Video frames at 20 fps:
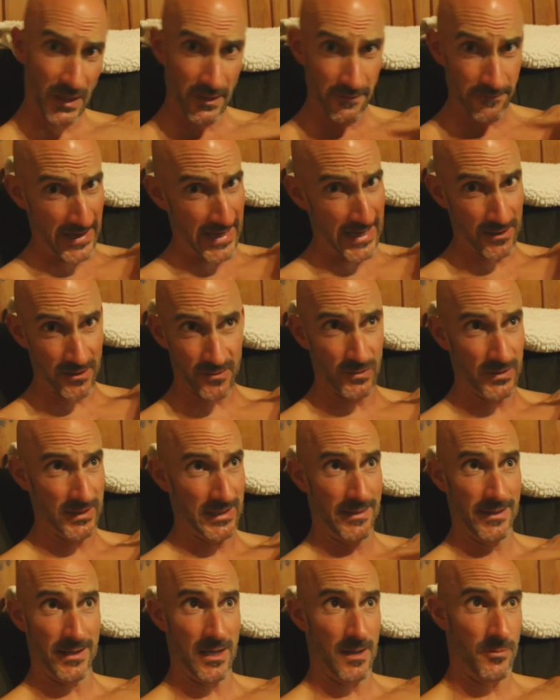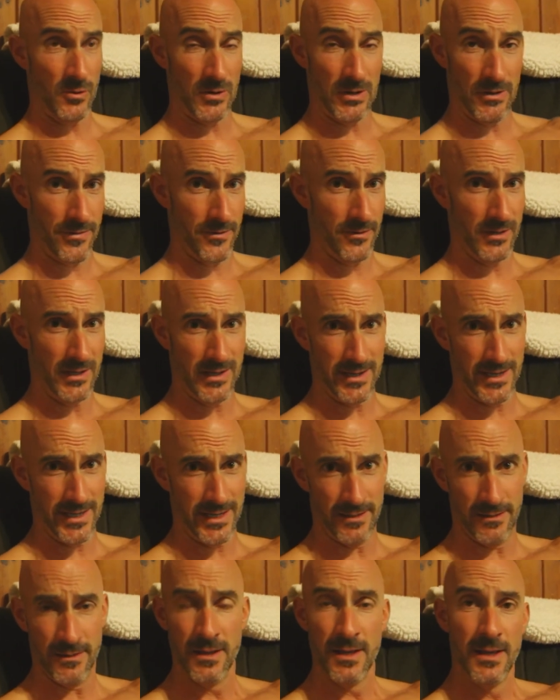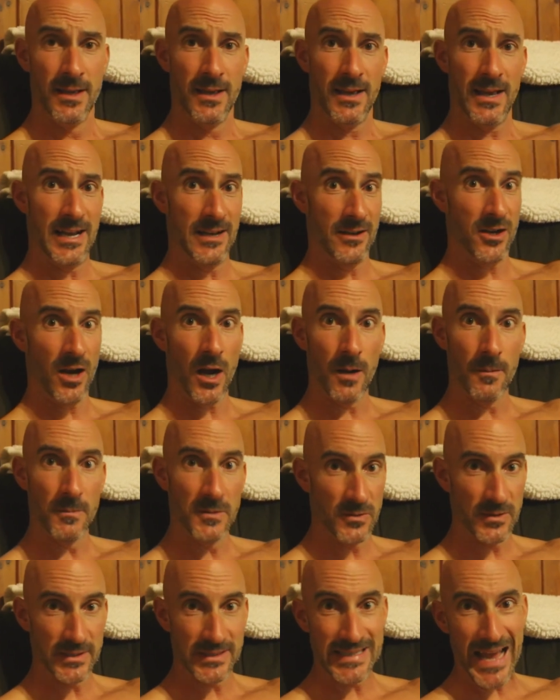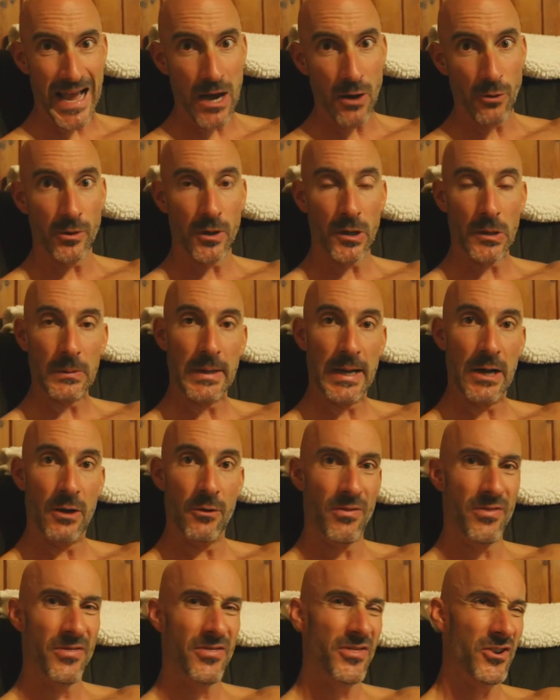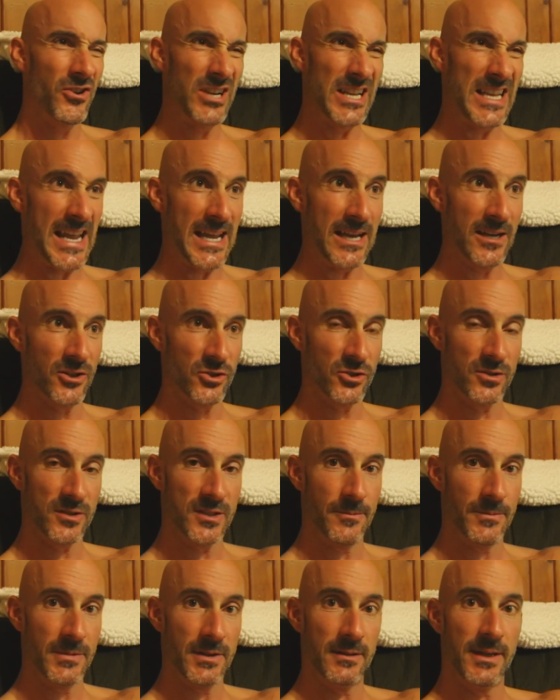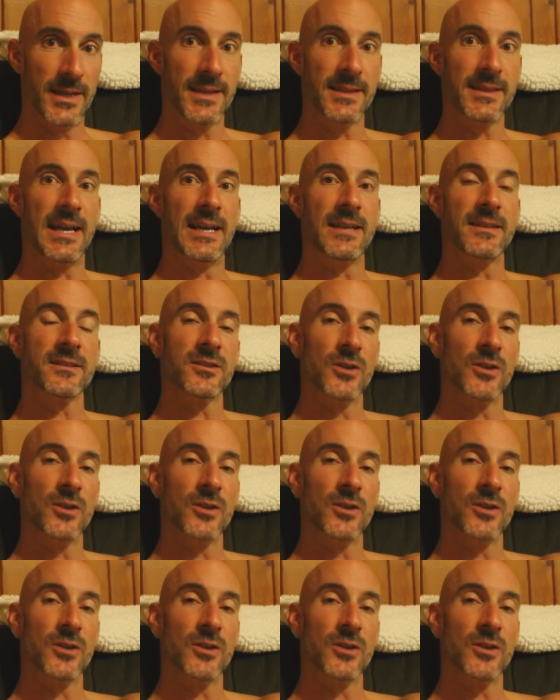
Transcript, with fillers: fats was I think up around 39 and, and carbs was down around 38ish or something like that.